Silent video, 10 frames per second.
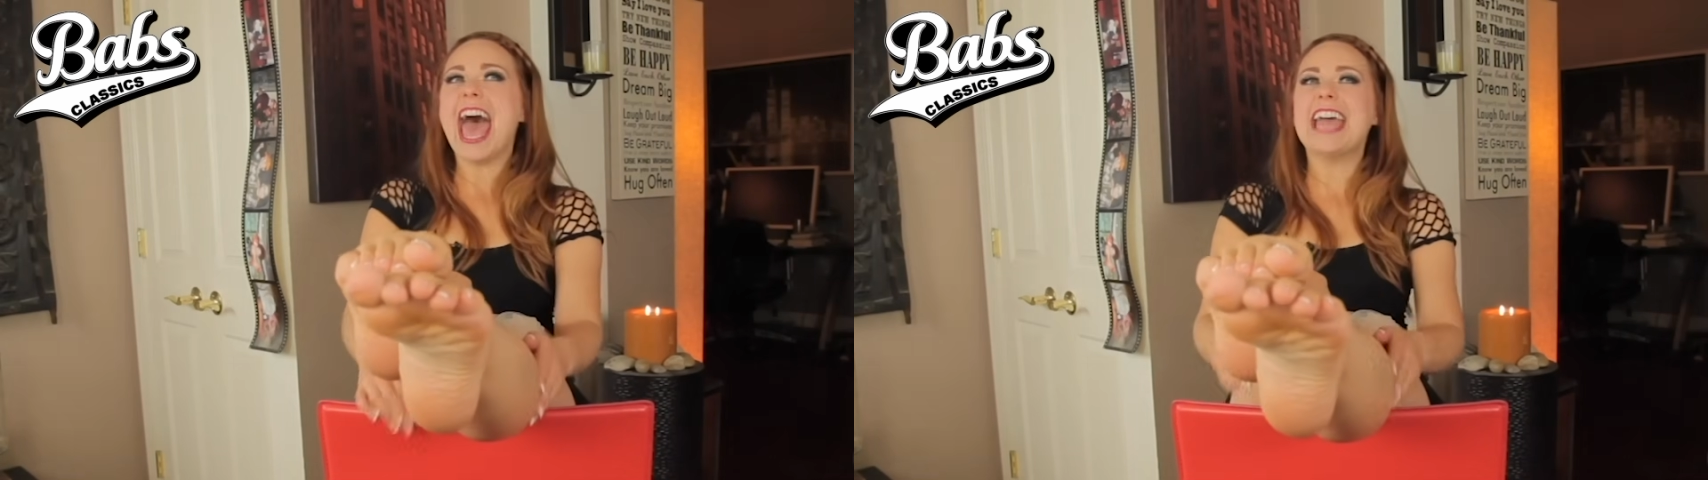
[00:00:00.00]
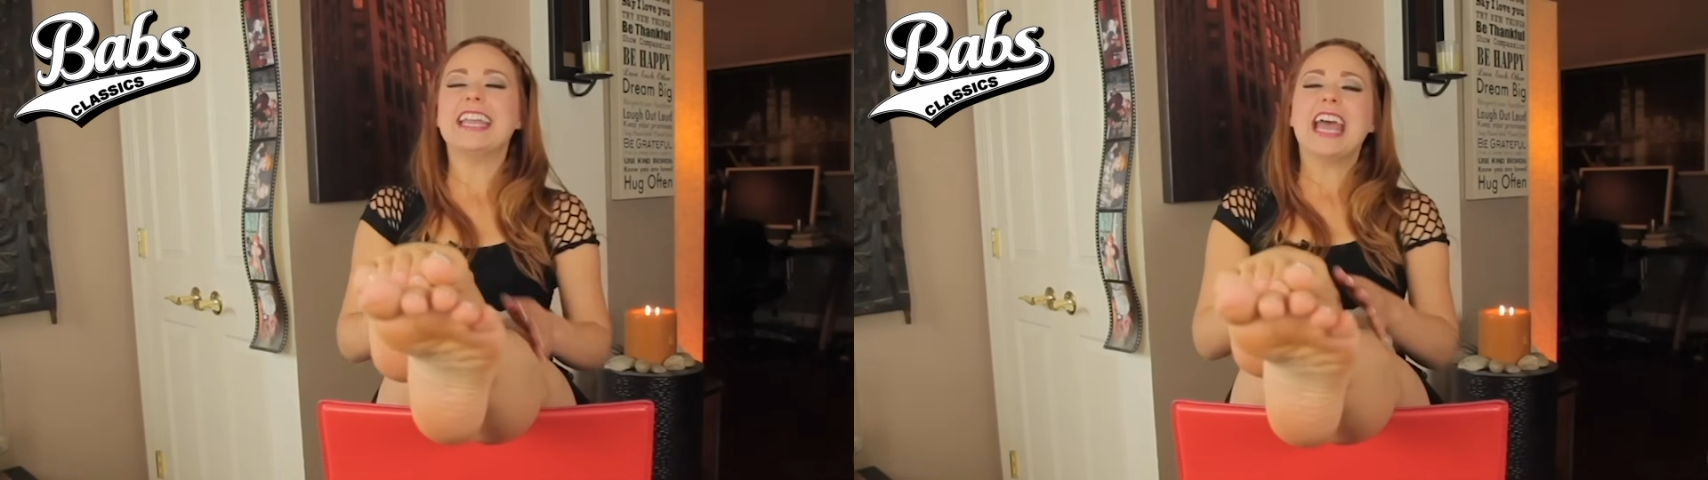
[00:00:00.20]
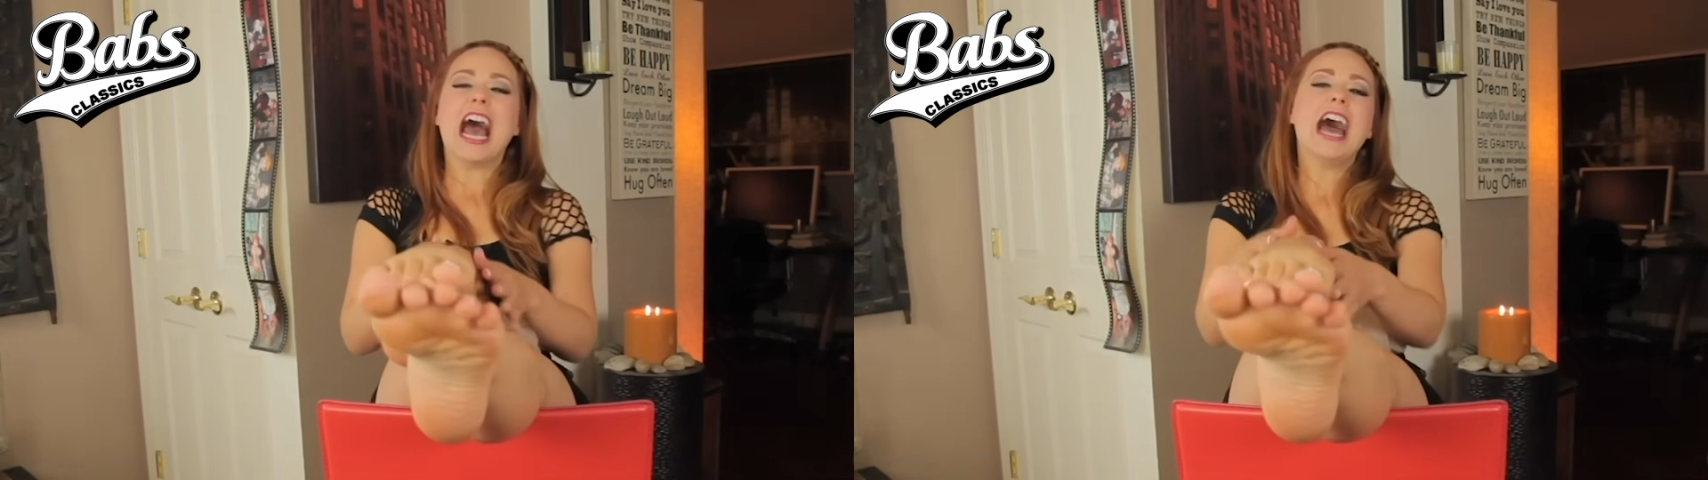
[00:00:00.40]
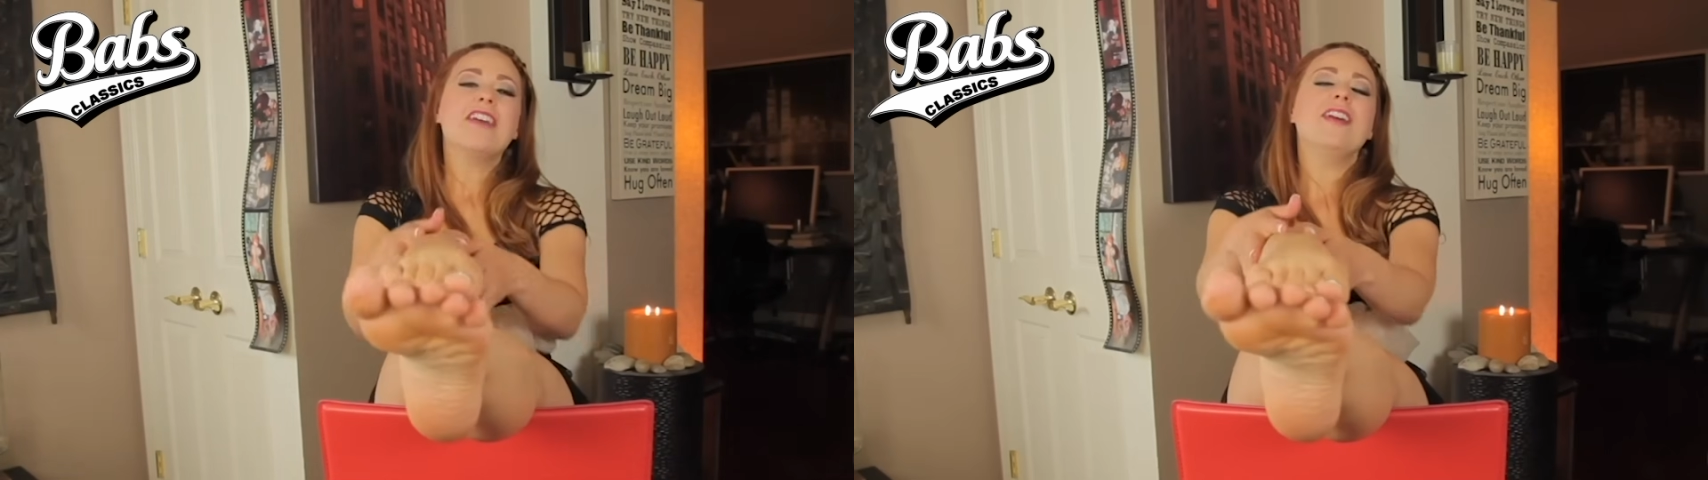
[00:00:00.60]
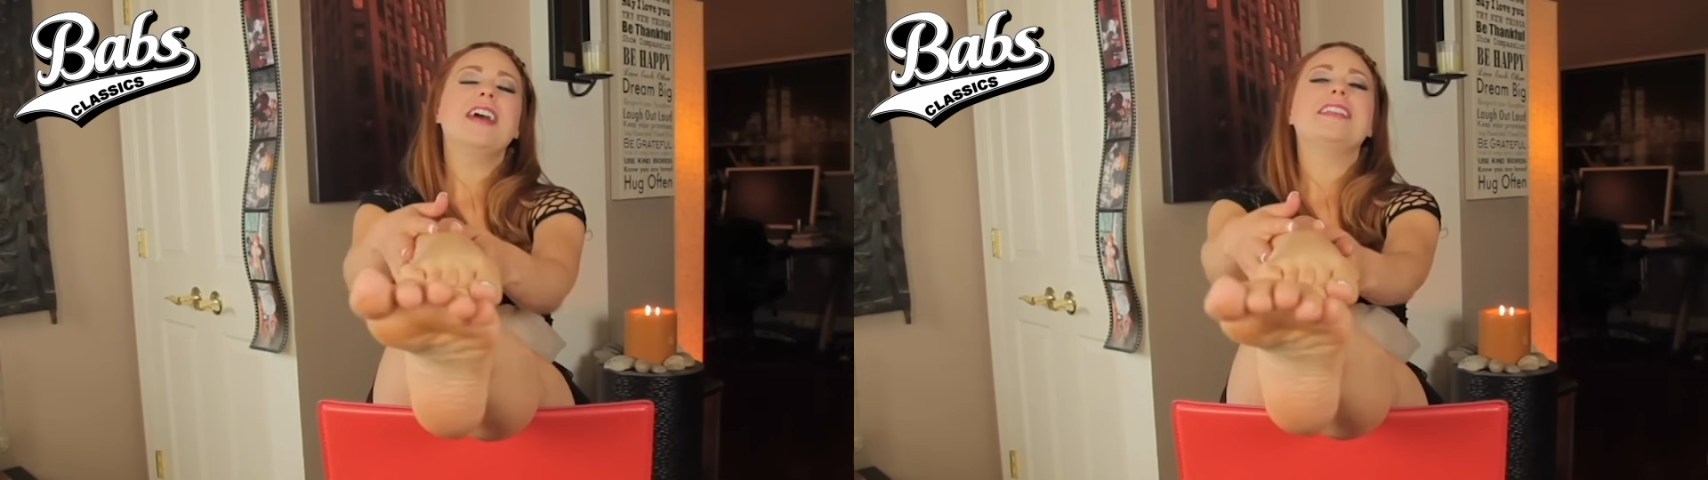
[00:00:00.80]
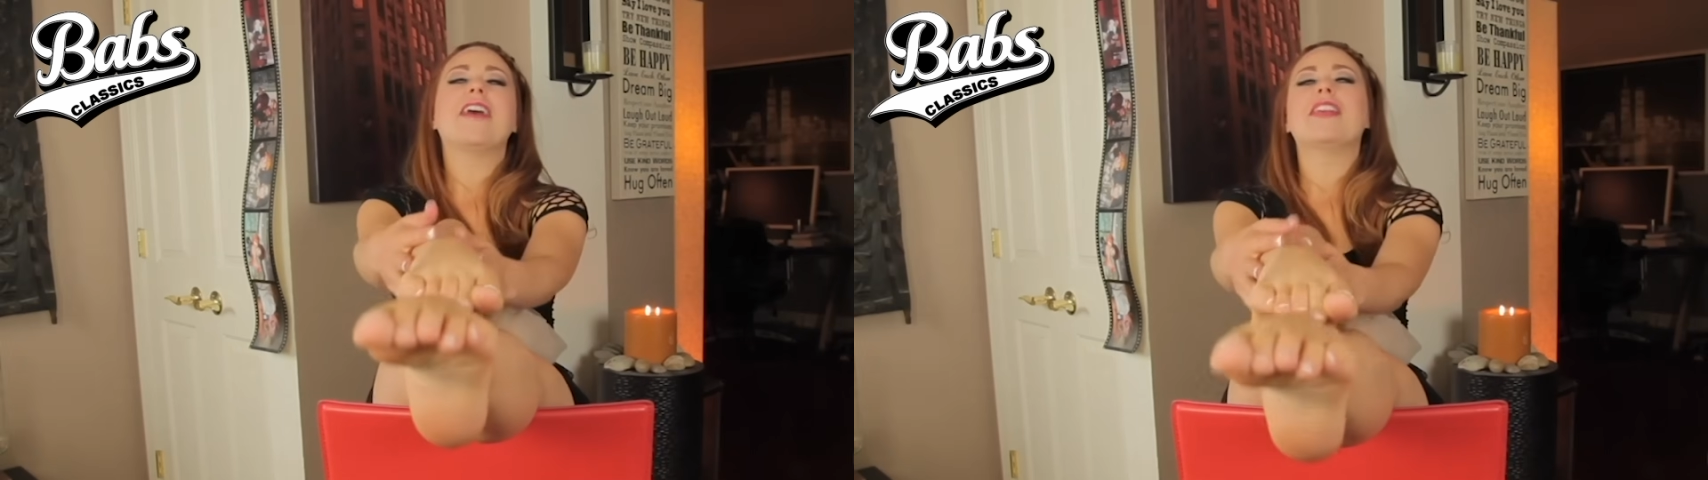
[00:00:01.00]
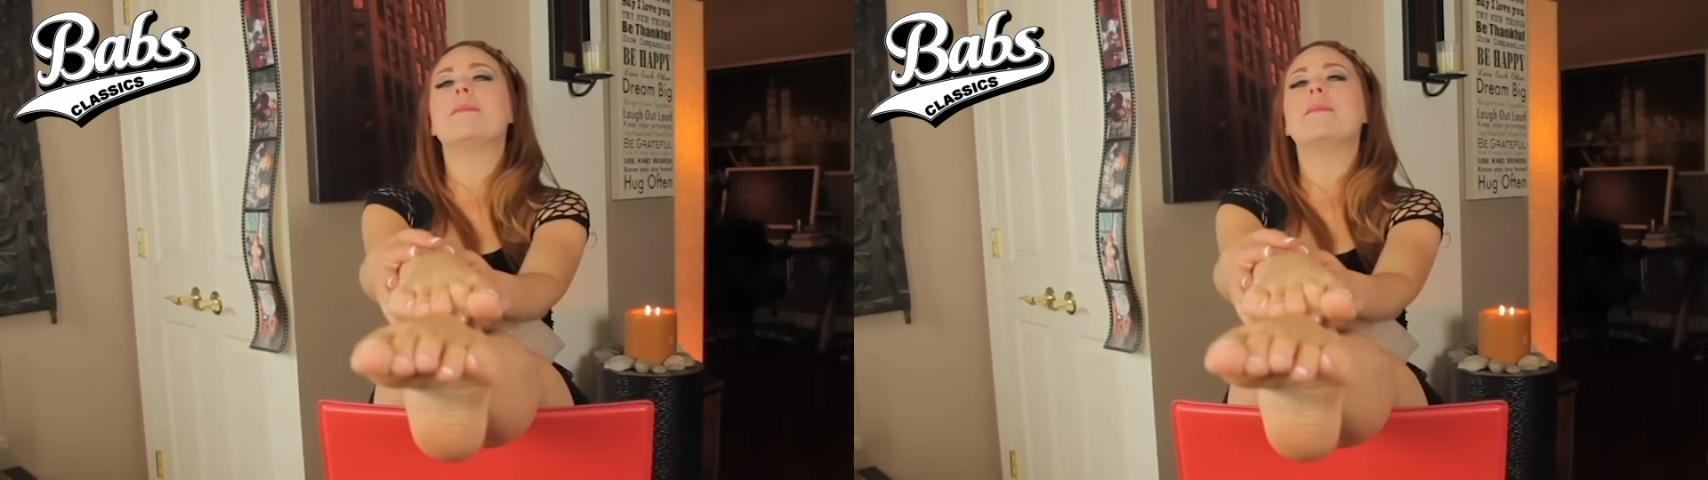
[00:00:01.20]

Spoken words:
And I found out